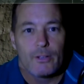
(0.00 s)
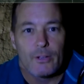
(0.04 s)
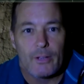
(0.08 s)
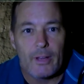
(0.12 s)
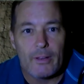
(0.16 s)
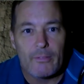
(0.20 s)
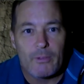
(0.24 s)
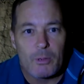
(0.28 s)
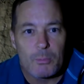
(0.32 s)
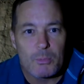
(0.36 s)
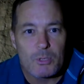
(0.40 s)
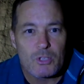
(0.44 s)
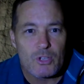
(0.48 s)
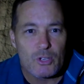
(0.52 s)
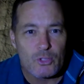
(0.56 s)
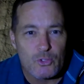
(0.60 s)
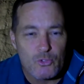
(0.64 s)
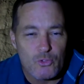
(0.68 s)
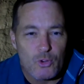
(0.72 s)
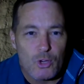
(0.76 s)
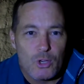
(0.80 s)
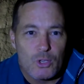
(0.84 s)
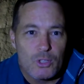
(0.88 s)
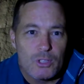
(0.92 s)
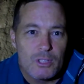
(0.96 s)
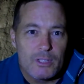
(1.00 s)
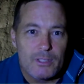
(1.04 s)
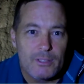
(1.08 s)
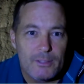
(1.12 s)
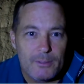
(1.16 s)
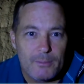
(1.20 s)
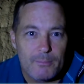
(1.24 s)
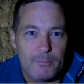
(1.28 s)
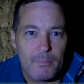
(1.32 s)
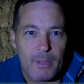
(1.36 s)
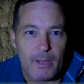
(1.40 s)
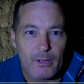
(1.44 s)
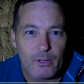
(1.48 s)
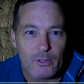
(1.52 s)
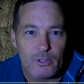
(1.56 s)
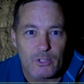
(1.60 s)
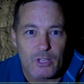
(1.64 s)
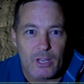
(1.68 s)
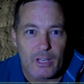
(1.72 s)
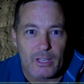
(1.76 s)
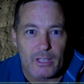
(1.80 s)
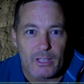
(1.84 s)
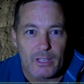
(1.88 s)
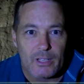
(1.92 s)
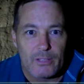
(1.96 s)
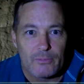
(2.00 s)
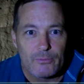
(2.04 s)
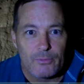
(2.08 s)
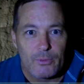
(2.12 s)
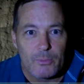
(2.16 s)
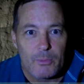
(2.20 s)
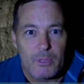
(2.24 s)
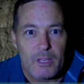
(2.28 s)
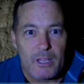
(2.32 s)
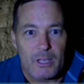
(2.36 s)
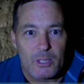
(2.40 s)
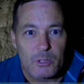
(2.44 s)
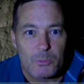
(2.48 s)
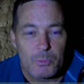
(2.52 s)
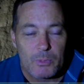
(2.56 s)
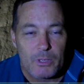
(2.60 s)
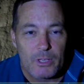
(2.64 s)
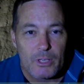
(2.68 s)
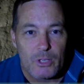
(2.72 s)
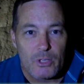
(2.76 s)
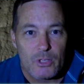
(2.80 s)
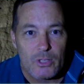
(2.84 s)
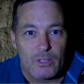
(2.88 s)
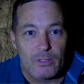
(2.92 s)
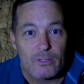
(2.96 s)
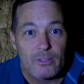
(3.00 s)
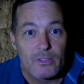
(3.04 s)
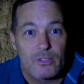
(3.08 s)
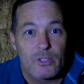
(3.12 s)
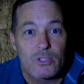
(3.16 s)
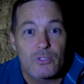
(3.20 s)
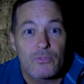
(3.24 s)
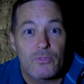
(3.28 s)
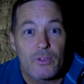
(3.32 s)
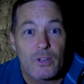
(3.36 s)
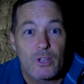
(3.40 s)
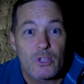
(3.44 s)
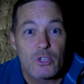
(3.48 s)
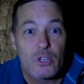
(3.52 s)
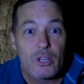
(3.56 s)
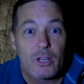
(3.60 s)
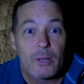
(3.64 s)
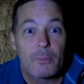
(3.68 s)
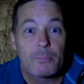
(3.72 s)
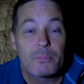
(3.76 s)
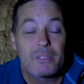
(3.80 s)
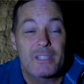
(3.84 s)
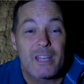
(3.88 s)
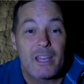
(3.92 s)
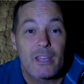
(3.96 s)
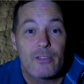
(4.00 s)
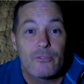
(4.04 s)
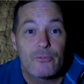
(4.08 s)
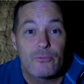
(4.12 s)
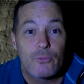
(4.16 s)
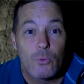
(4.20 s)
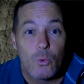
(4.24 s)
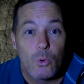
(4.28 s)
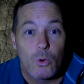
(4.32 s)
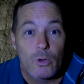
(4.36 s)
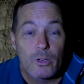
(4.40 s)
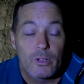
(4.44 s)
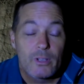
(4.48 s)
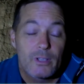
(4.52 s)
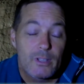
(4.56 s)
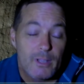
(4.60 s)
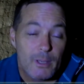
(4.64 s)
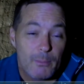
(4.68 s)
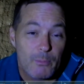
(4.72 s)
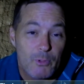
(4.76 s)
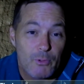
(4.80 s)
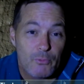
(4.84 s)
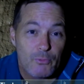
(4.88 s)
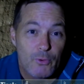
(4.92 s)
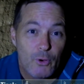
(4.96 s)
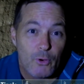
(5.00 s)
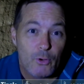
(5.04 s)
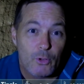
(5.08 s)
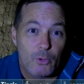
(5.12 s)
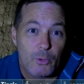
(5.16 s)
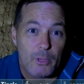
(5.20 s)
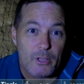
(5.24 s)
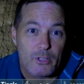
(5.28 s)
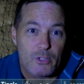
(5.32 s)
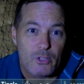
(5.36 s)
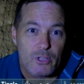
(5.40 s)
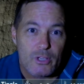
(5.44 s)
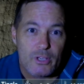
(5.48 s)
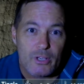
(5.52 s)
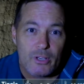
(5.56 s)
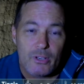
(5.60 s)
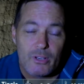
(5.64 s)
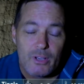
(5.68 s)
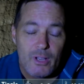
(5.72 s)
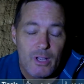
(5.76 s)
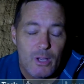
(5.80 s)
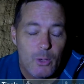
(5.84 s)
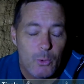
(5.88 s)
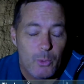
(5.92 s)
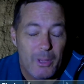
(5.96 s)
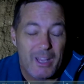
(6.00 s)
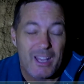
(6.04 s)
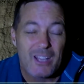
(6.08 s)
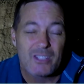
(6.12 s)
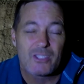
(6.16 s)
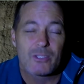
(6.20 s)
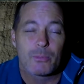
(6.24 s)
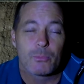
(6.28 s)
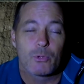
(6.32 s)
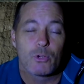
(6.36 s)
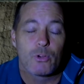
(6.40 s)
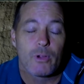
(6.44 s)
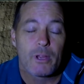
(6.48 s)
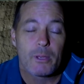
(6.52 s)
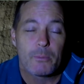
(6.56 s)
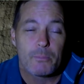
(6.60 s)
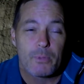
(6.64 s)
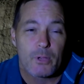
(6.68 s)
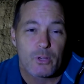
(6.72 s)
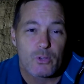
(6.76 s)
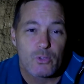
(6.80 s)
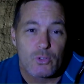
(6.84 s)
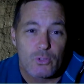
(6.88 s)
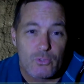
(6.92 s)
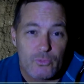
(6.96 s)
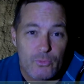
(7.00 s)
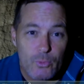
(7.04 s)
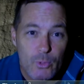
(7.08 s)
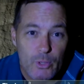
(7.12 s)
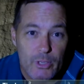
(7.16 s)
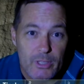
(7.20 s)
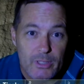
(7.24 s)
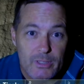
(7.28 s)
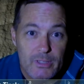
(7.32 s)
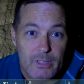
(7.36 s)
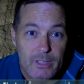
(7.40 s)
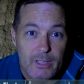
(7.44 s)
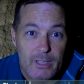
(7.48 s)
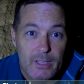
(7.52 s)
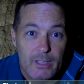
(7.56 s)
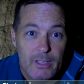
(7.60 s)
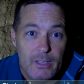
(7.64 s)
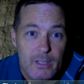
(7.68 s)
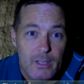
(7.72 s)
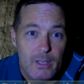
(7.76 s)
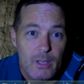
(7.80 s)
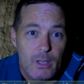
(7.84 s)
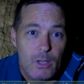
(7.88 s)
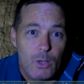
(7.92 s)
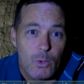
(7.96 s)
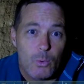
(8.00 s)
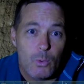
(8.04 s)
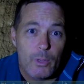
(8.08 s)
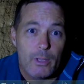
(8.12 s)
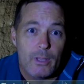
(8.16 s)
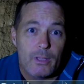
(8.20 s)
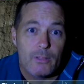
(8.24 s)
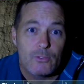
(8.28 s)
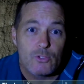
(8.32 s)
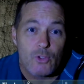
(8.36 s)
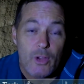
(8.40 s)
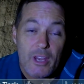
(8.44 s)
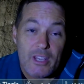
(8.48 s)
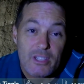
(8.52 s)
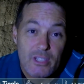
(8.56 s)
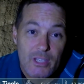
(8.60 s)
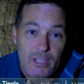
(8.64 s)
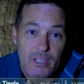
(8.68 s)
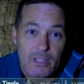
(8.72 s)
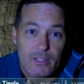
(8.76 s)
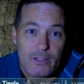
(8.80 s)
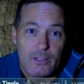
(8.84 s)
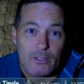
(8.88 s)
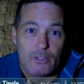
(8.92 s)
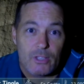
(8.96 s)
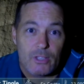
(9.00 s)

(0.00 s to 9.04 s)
Good evening, Mission Control. Maker checking in from the expedition. Just finishing up day four. I'm your photo engineer. We got some great pictures for you today. We transited